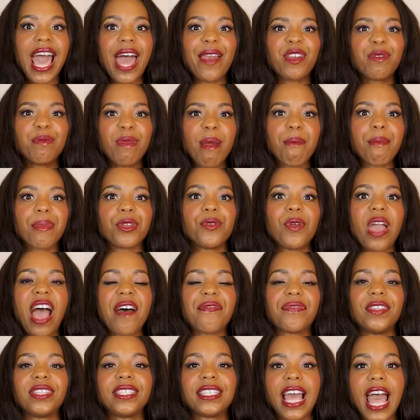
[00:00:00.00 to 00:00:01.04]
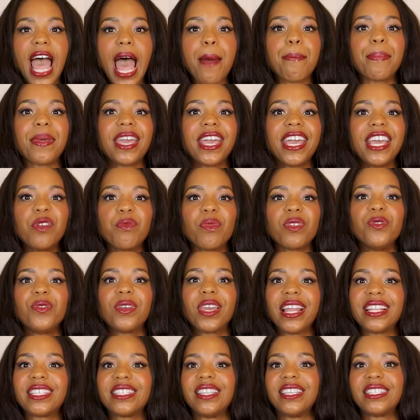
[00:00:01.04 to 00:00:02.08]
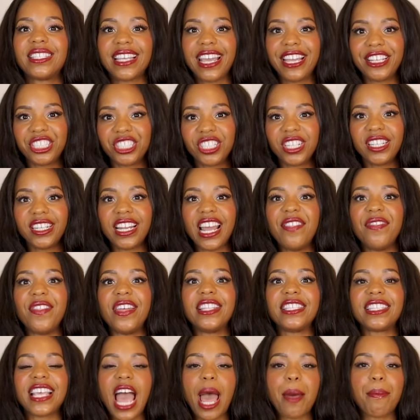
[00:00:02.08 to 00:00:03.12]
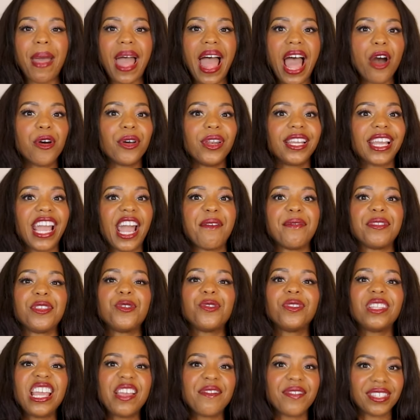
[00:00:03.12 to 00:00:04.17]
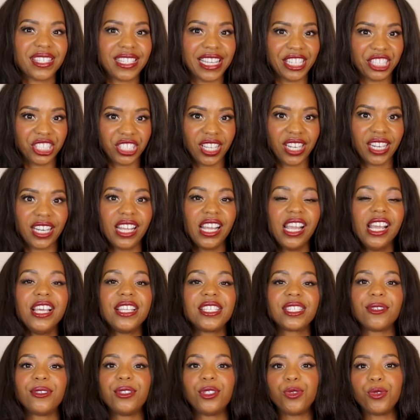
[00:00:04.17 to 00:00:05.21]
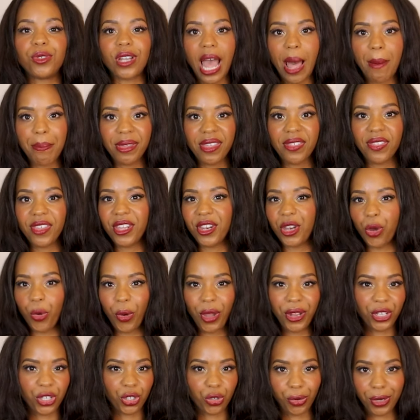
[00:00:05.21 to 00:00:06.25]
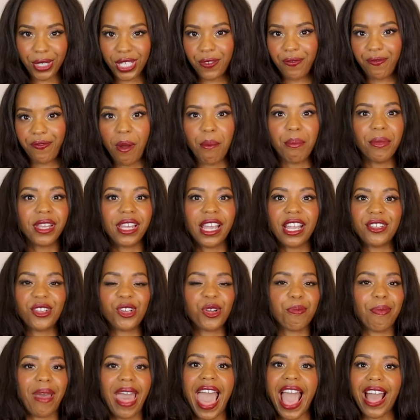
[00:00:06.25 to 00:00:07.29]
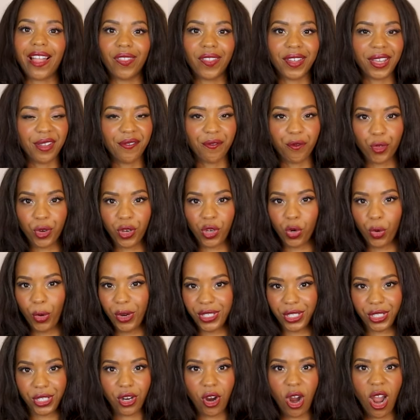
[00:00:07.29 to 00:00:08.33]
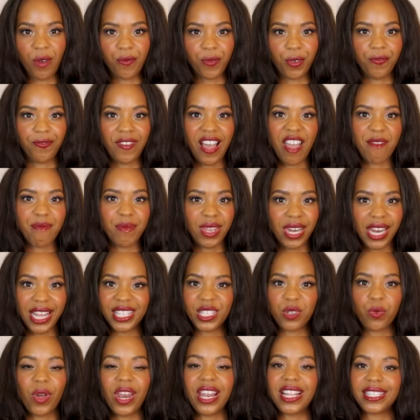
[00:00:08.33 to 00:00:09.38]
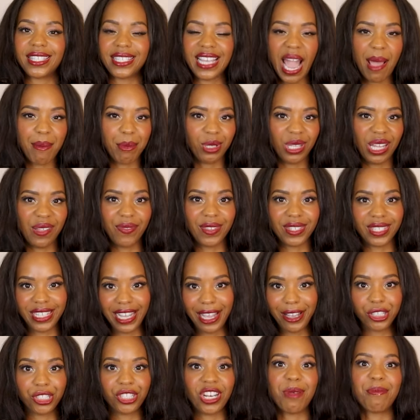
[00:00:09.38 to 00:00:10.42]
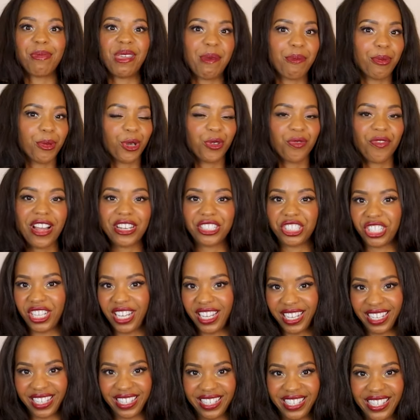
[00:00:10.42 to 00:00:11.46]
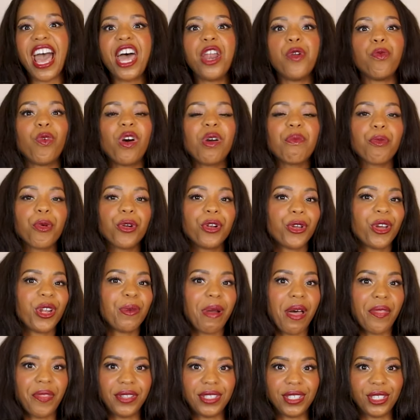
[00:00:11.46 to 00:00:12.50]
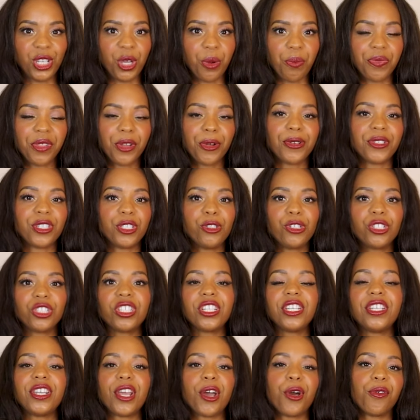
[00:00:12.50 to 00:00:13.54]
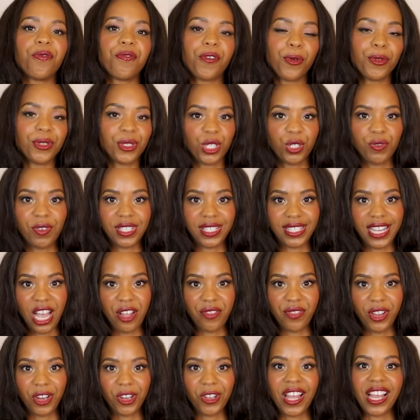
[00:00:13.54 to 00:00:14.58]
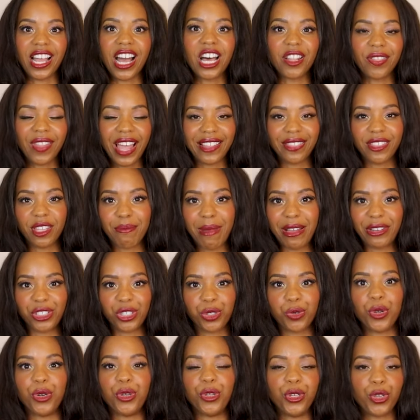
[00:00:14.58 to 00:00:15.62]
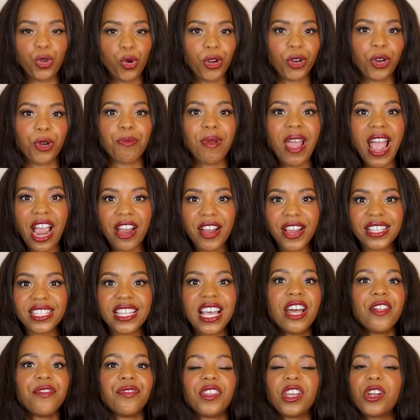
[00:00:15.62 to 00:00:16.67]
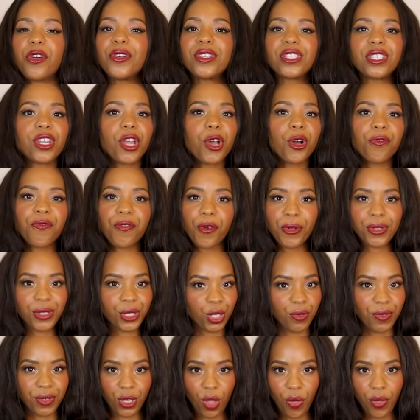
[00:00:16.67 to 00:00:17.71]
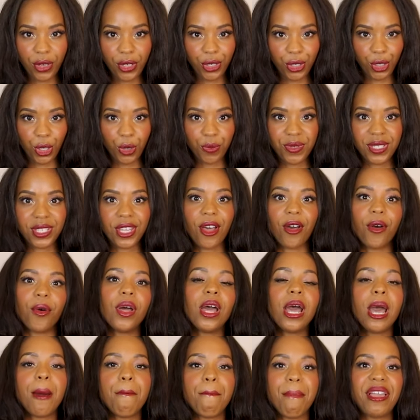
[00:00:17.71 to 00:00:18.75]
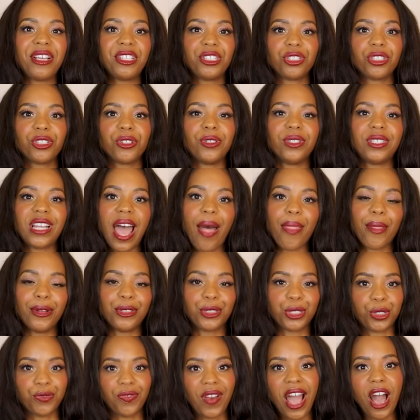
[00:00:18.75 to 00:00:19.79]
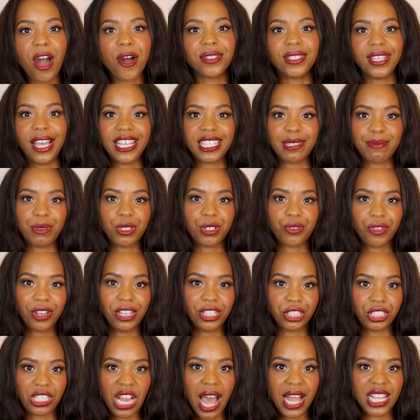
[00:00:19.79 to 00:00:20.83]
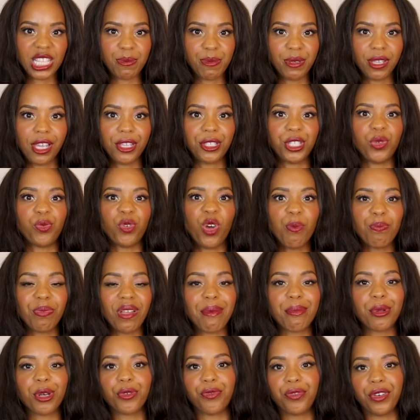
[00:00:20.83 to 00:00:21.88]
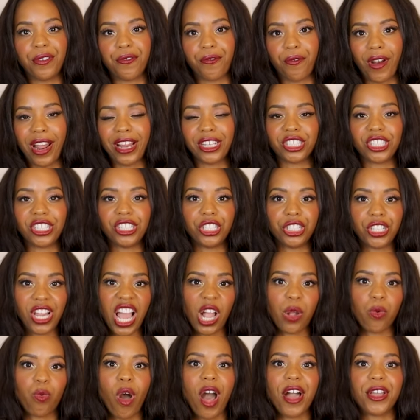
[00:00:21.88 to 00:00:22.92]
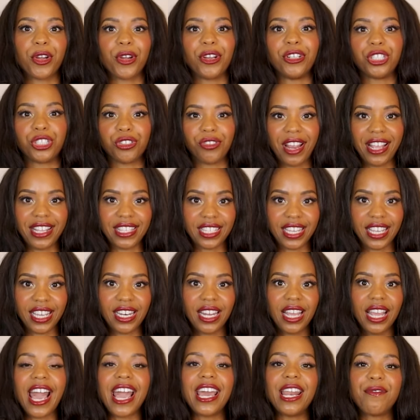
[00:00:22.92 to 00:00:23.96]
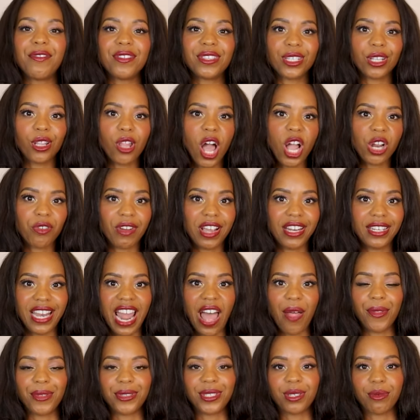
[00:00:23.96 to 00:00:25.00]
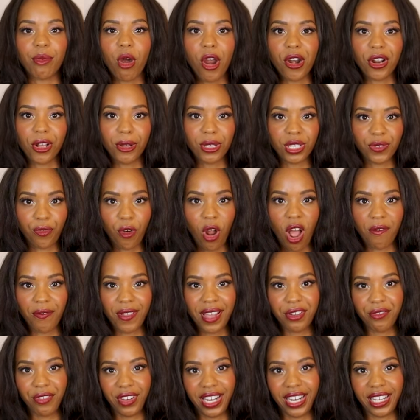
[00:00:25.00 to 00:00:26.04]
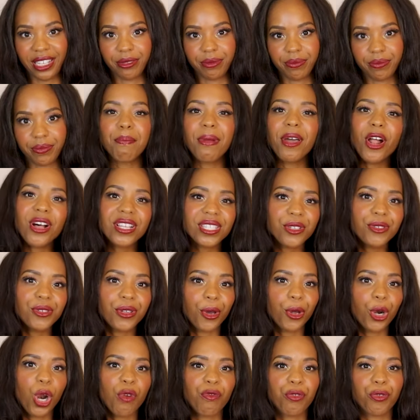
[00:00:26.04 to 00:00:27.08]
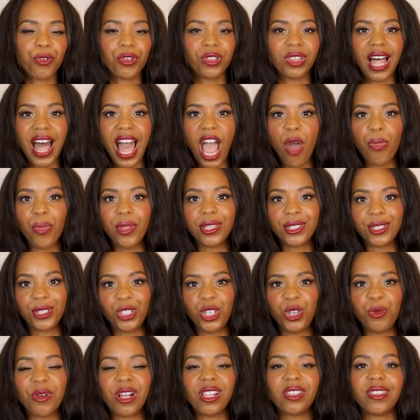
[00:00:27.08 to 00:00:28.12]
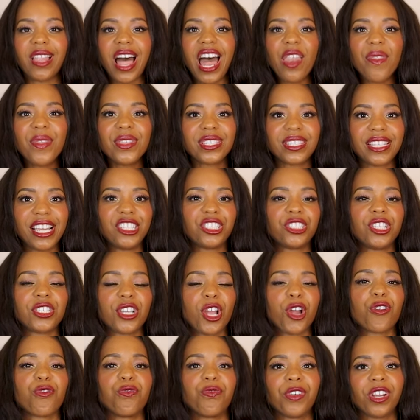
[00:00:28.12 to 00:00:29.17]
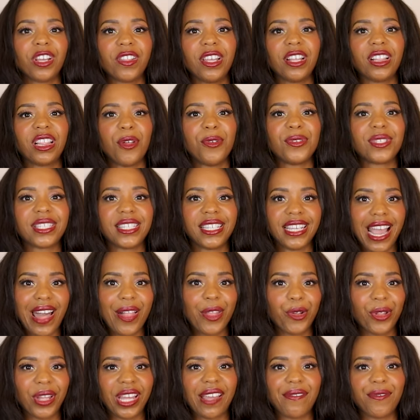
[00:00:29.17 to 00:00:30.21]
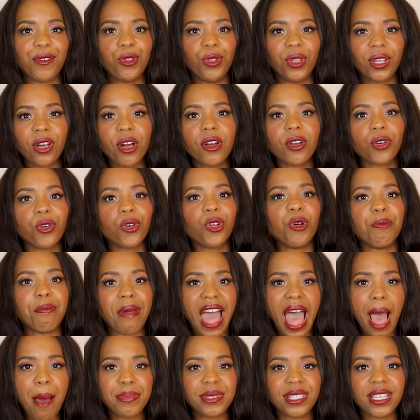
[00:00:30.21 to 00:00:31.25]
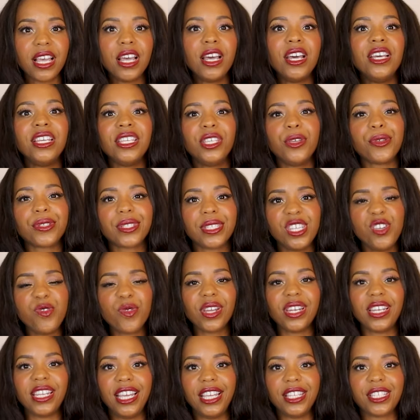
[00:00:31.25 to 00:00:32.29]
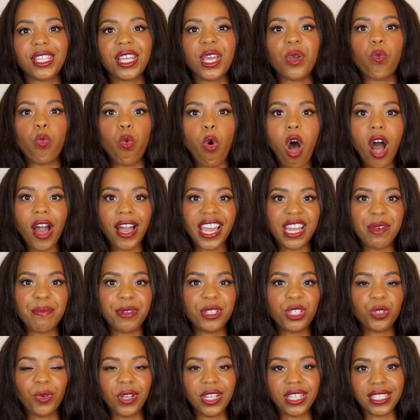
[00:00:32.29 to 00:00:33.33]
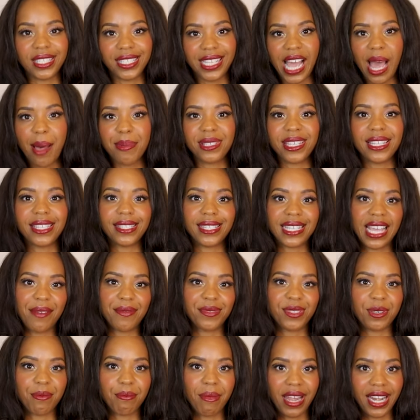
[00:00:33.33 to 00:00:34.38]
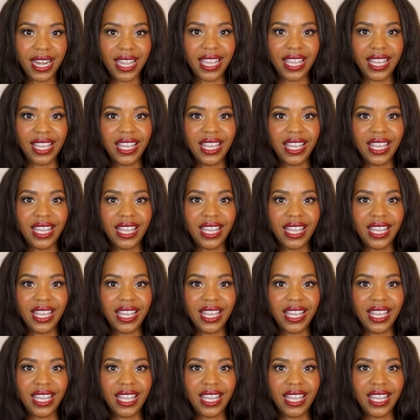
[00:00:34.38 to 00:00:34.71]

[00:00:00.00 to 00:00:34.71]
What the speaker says: And remember, you have to tap in when you get to the station and then tap out again when you leave a station. So do not be the annoying tourist fumbling in your bag looking for your Oyster card for 5 minutes when it's time to leave the station and people are rushing. And one more note about the tube, there is usually no phone service down there. Like, unlike the metro in New York or Paris, there is no phone service on the tube. So make sure you download your route, take some screenshots, because you won't be able to refresh and check while you're in transit. And if it's a long ride, download some articles for offline reading. But also don't over rely on the tube. A lot of the stations are really close together. Like, if you look on Google Maps, you'll see you can easily walk in between stops and save some money.